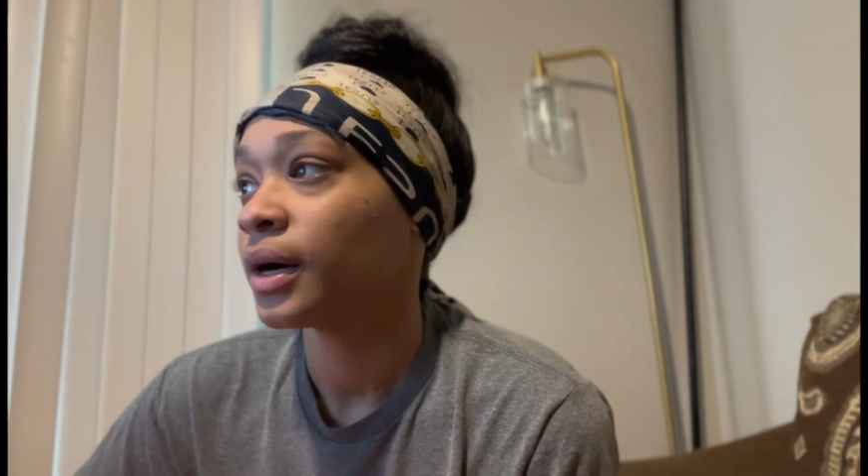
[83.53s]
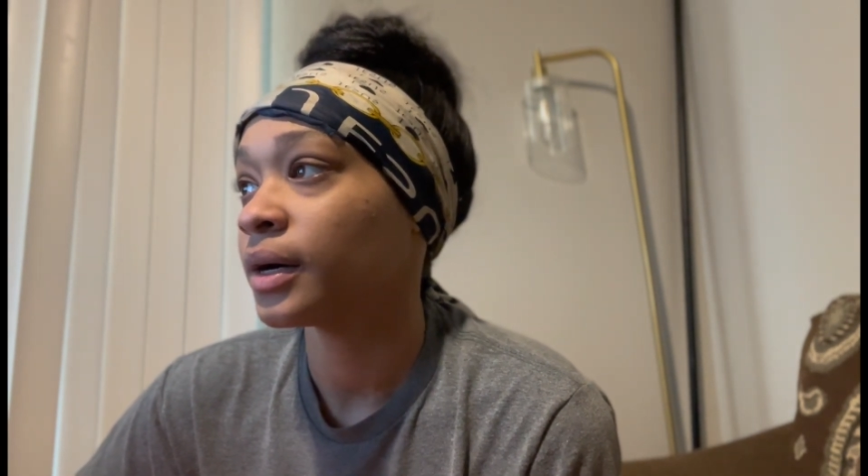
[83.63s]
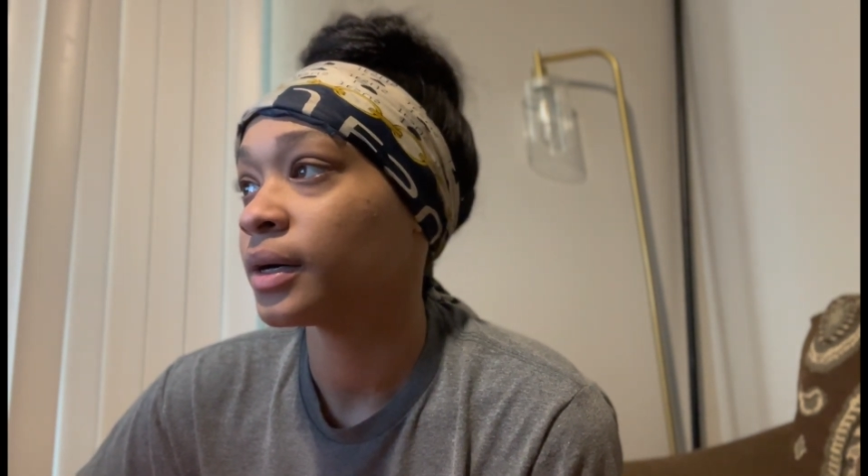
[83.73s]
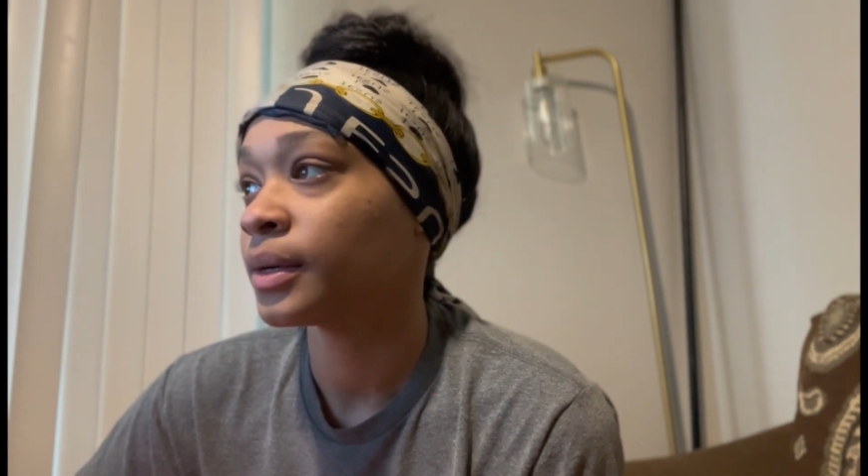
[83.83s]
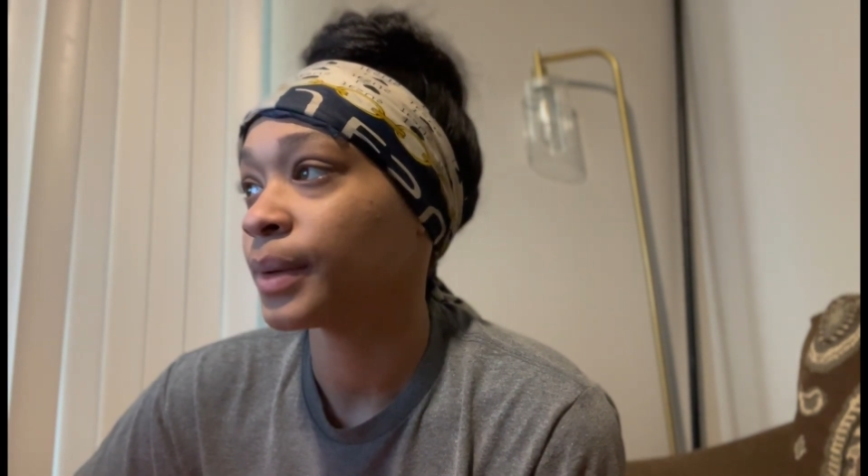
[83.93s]

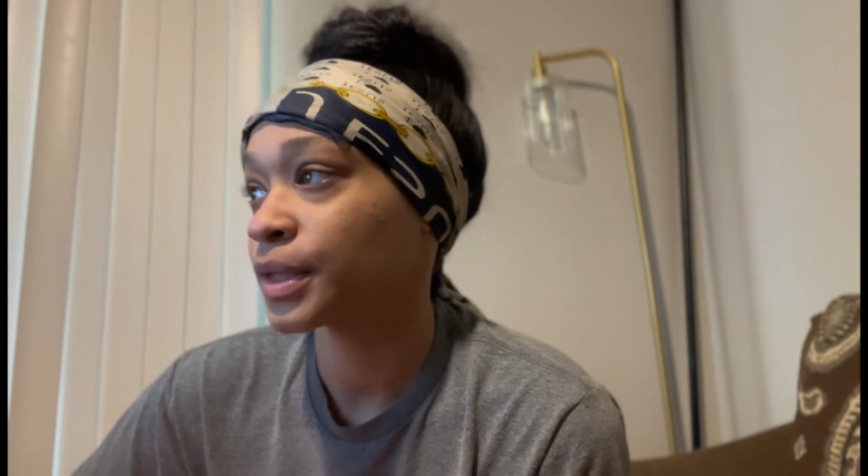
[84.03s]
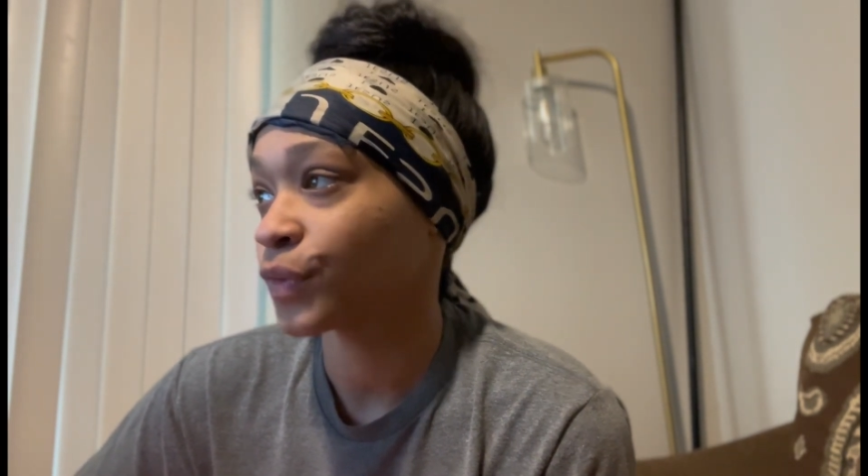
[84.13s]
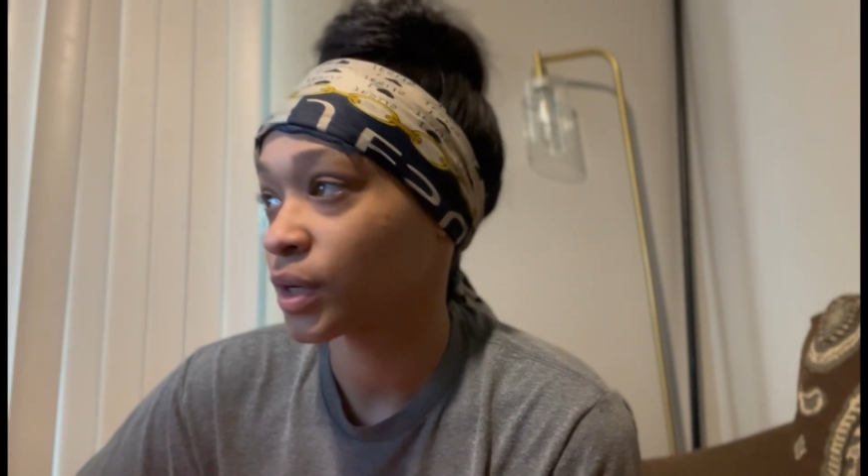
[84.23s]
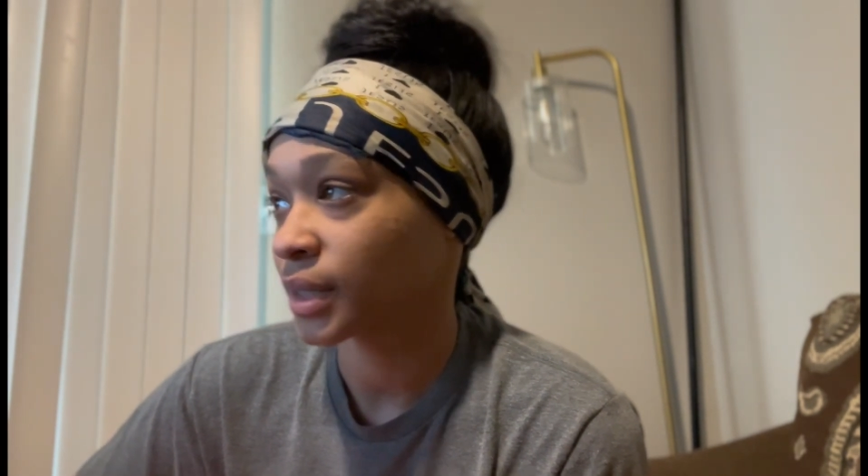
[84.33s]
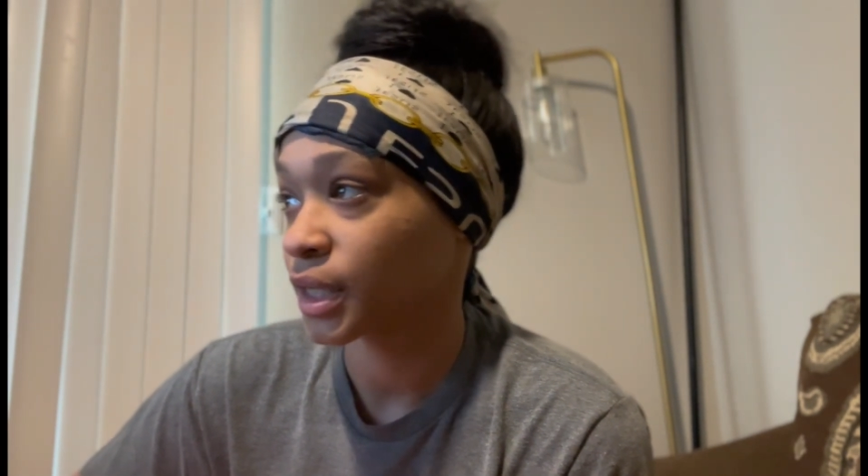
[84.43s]
uh, as
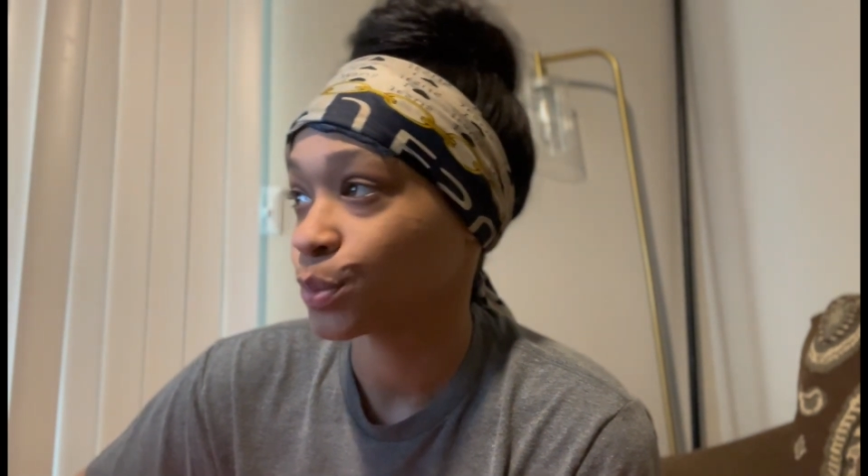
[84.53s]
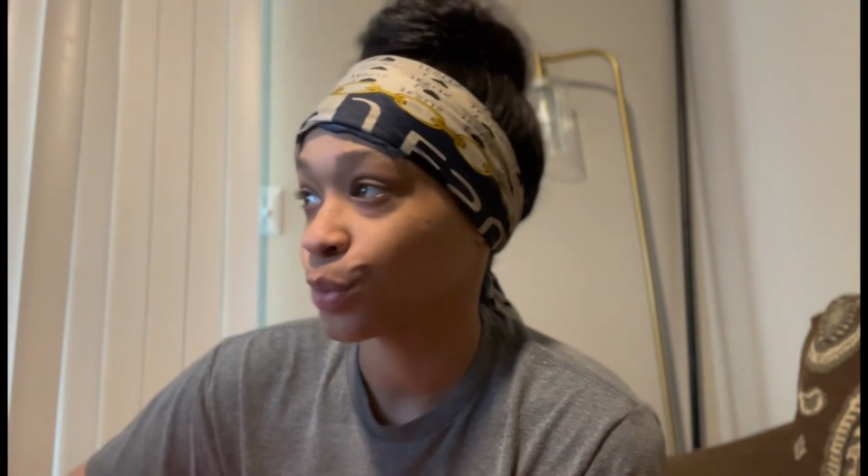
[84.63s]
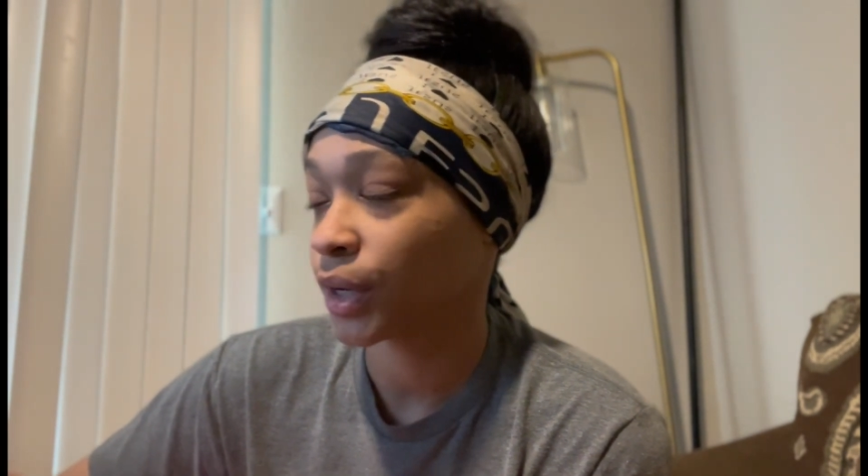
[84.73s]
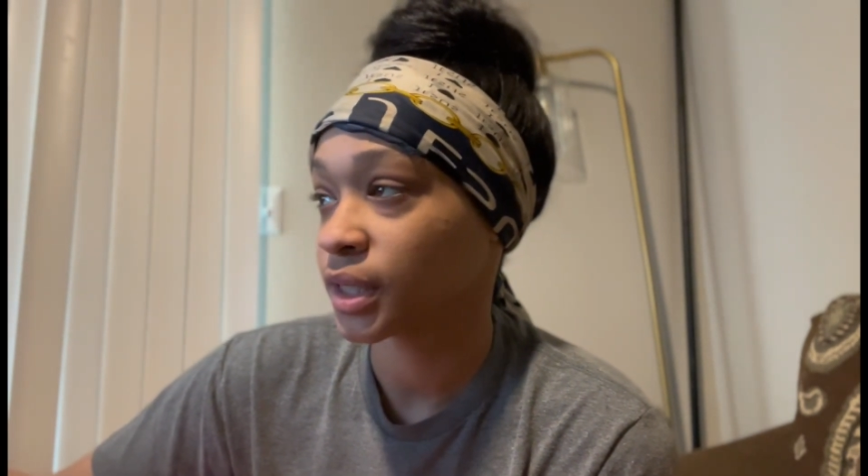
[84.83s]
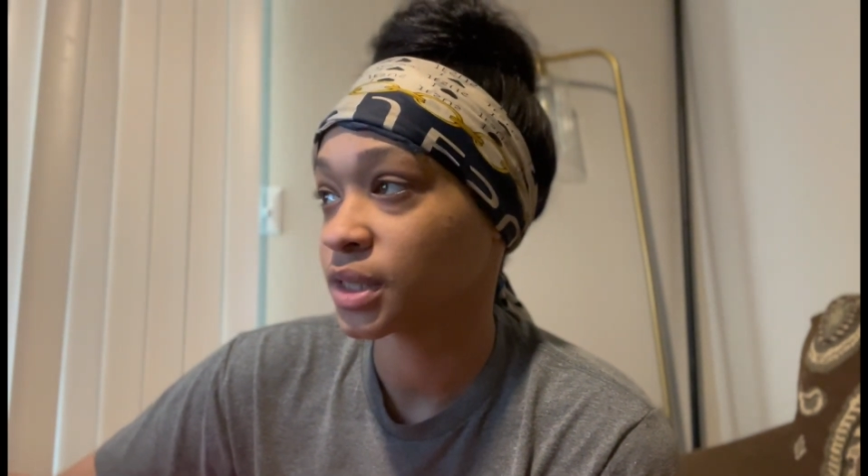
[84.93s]
far as like
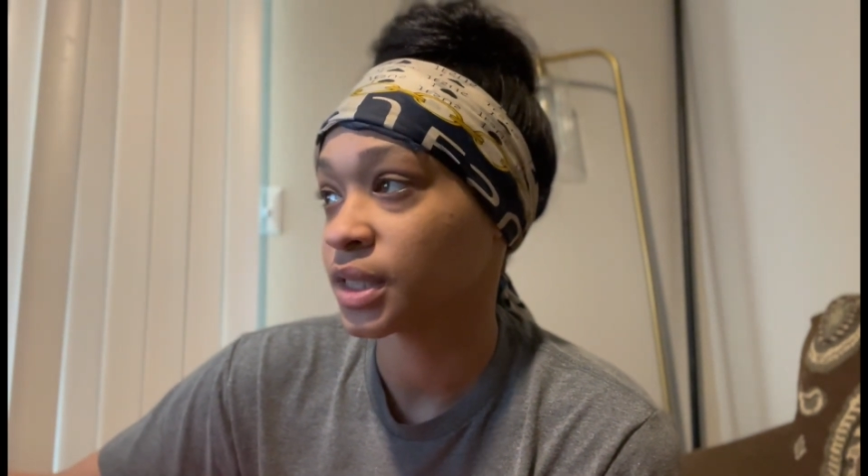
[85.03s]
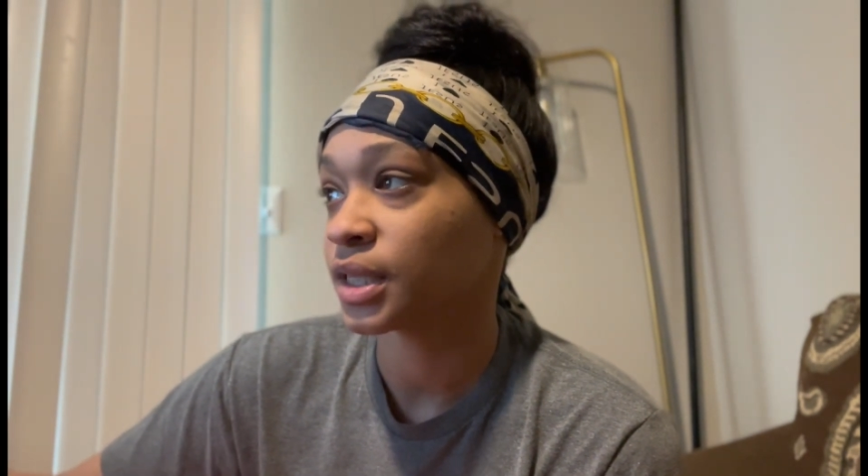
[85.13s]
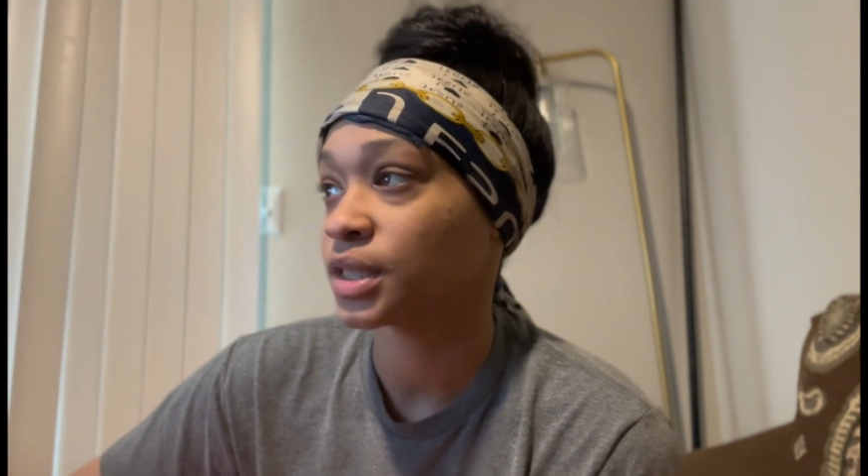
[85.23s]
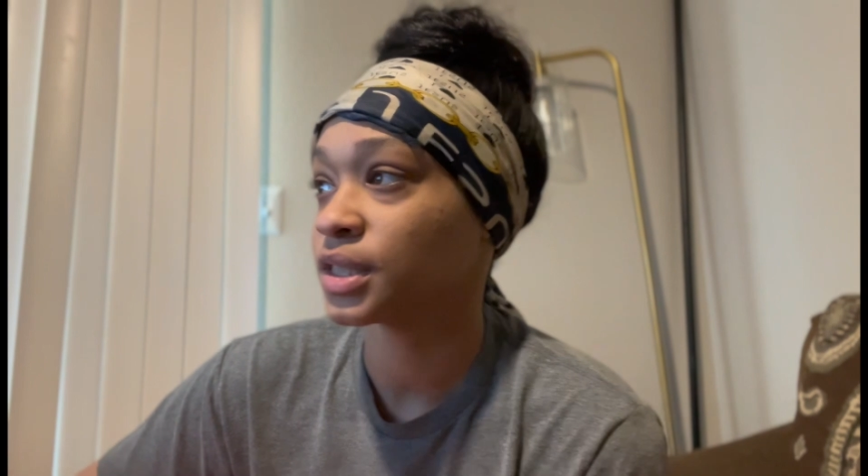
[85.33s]
spreadsheets,